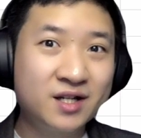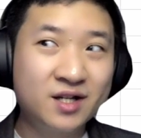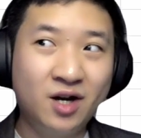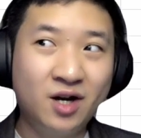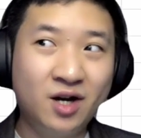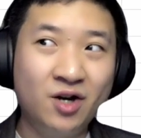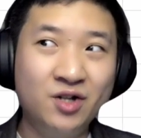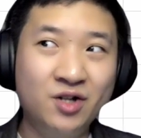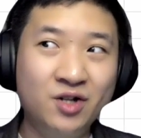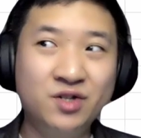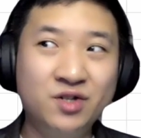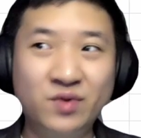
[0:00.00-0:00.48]

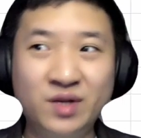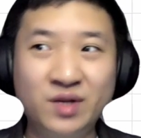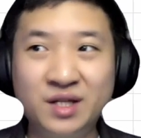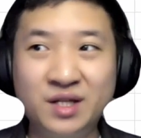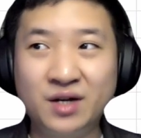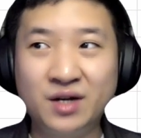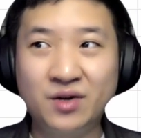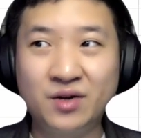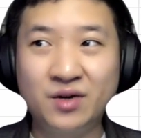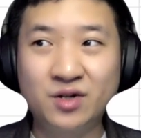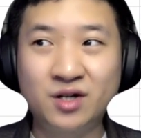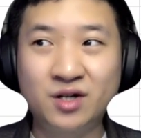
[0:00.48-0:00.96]
on the
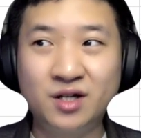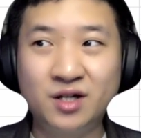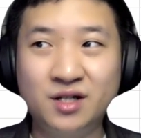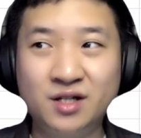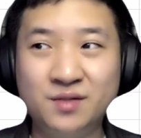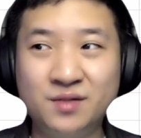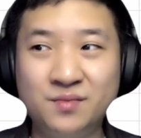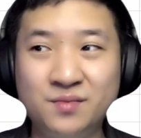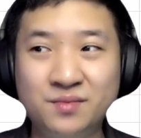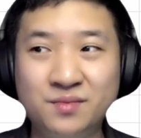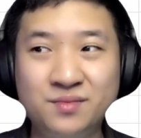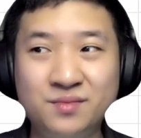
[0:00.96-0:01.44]
result
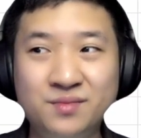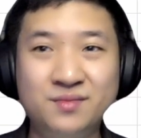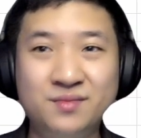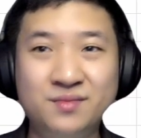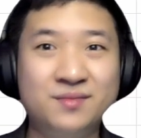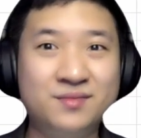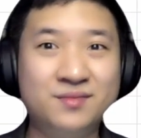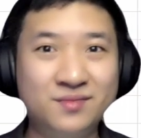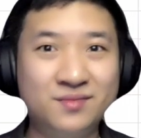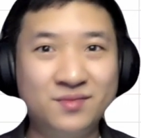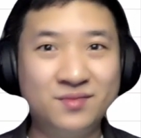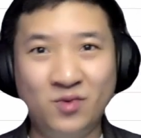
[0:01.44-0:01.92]
column.
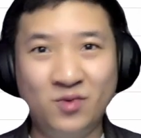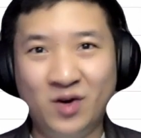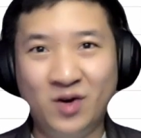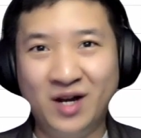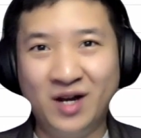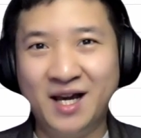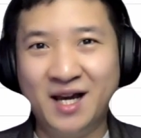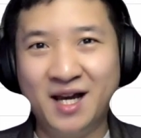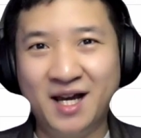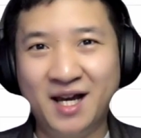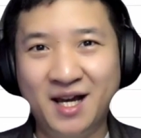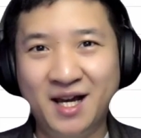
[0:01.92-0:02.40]

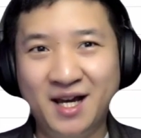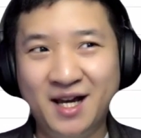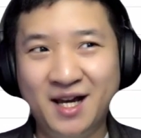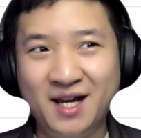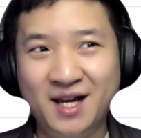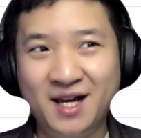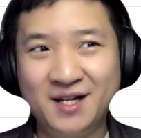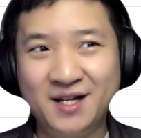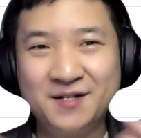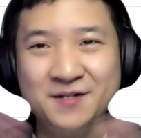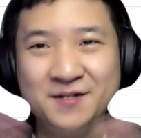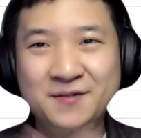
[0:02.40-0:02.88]
Voila.
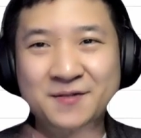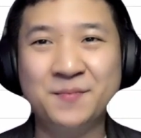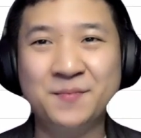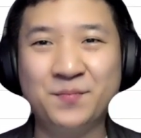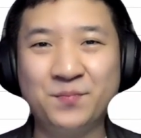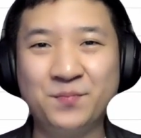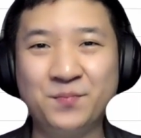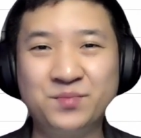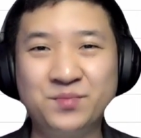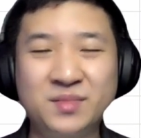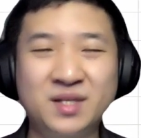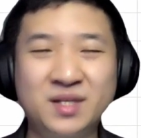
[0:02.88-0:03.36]

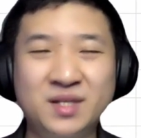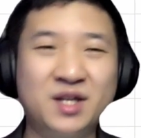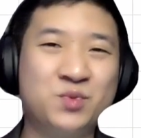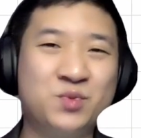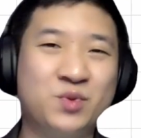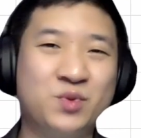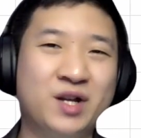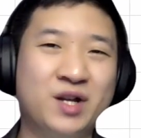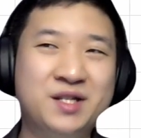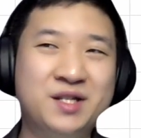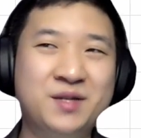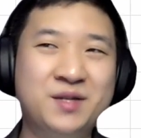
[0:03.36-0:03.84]
It's
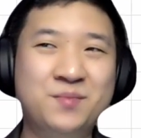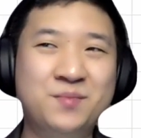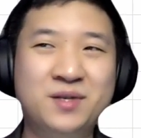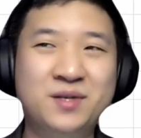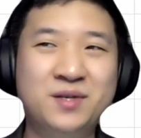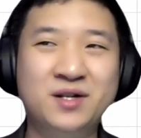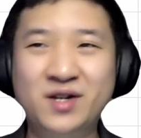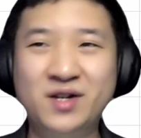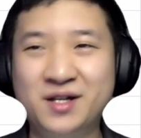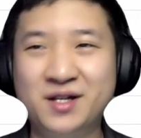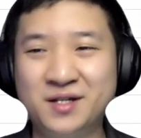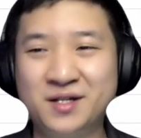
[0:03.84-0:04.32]
very simple,
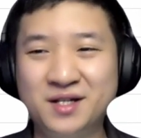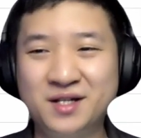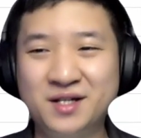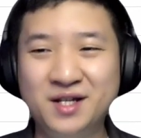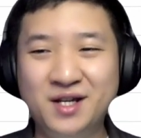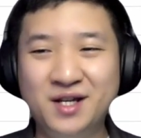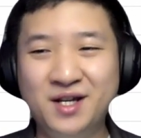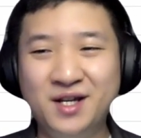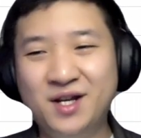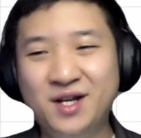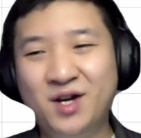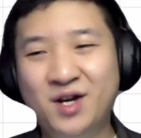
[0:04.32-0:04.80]
right?
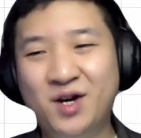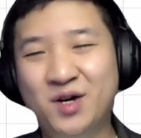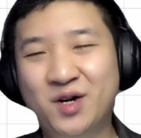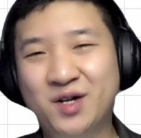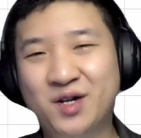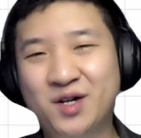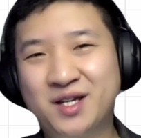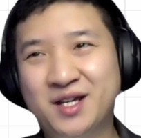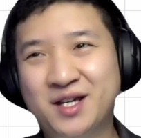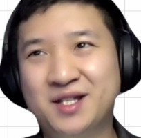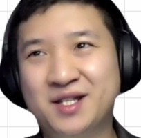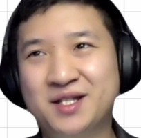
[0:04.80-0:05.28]

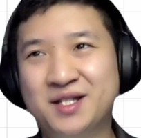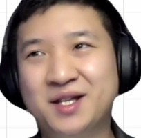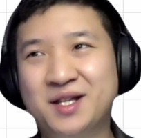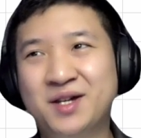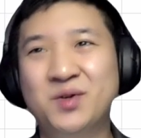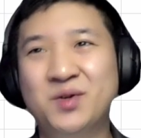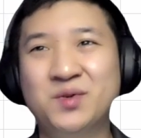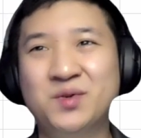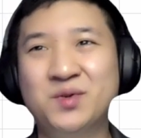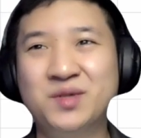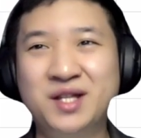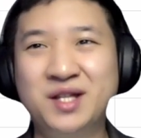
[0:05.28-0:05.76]
Okay,
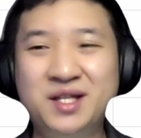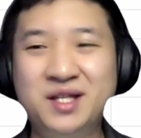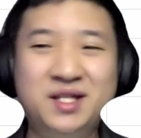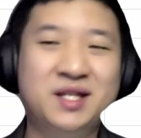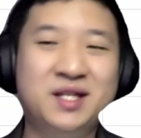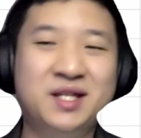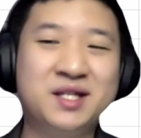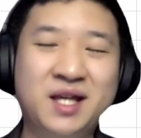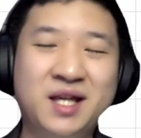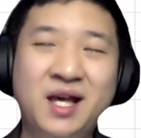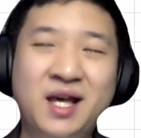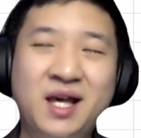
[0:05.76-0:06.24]
so this
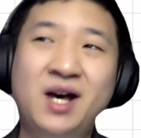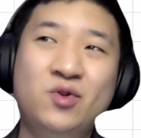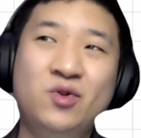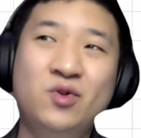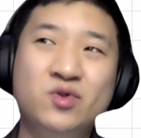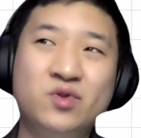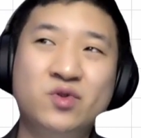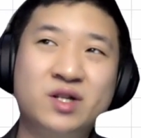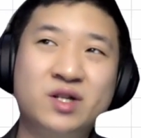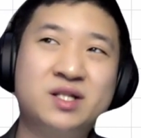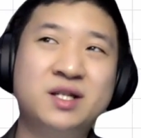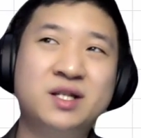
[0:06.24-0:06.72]
is how
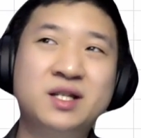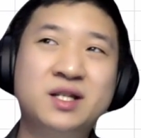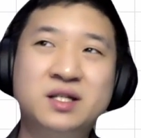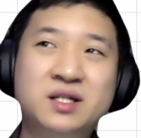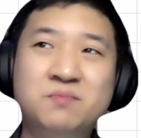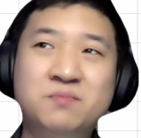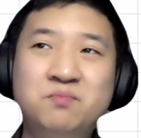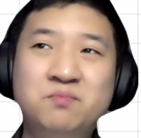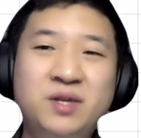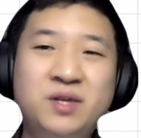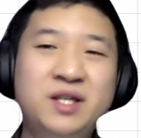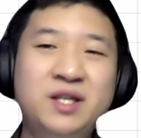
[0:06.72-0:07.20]
you actually
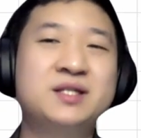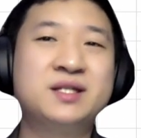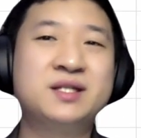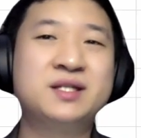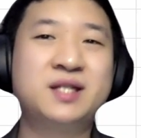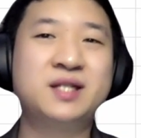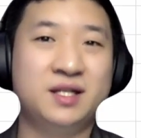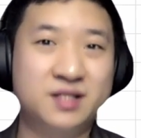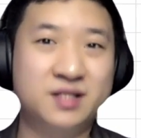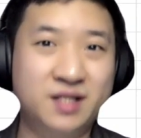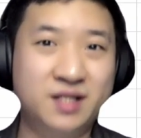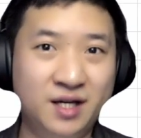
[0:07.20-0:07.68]
split
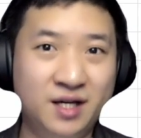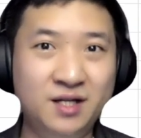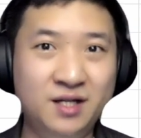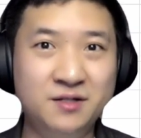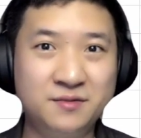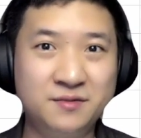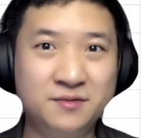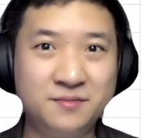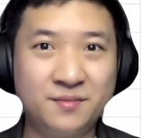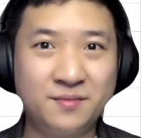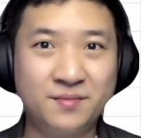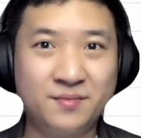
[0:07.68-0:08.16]
data
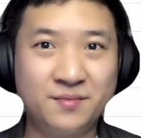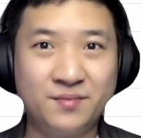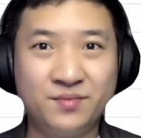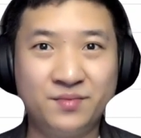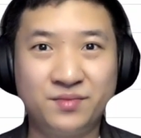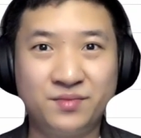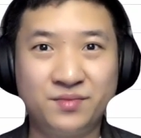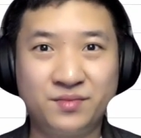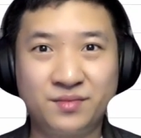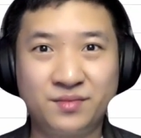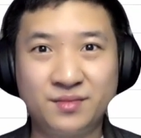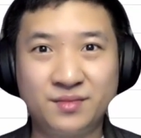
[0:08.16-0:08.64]

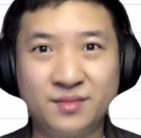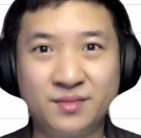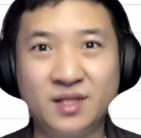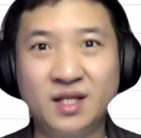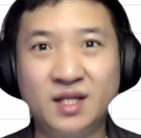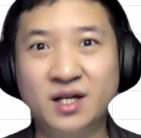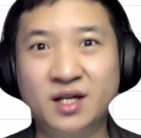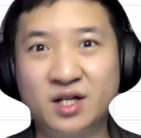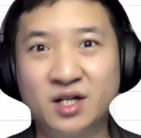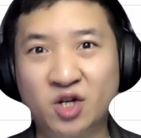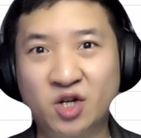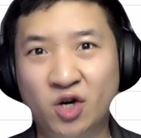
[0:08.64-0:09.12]

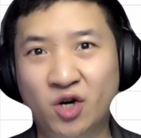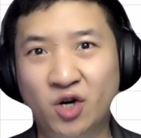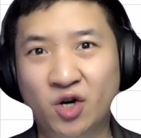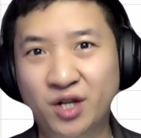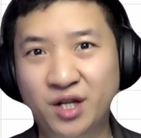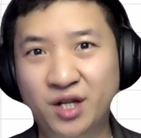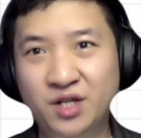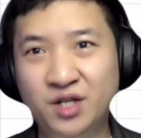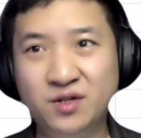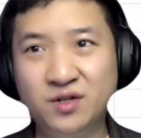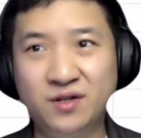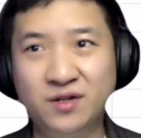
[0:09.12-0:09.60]

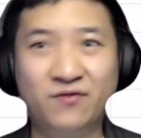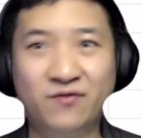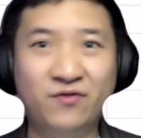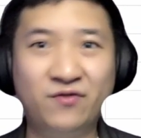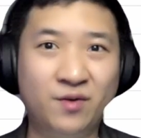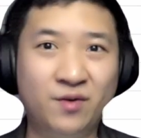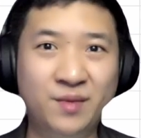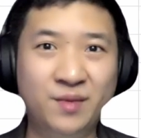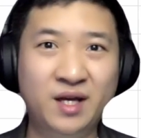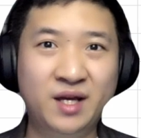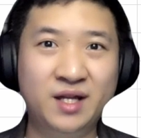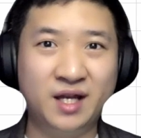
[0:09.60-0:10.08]
according to the
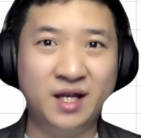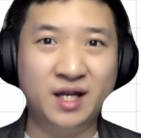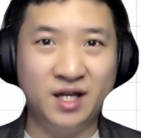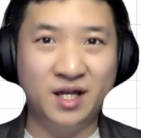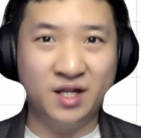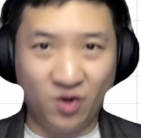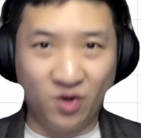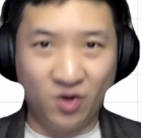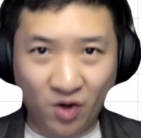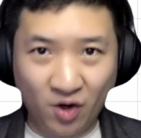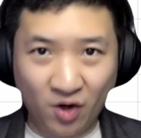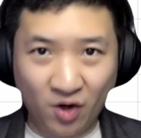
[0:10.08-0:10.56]
format, and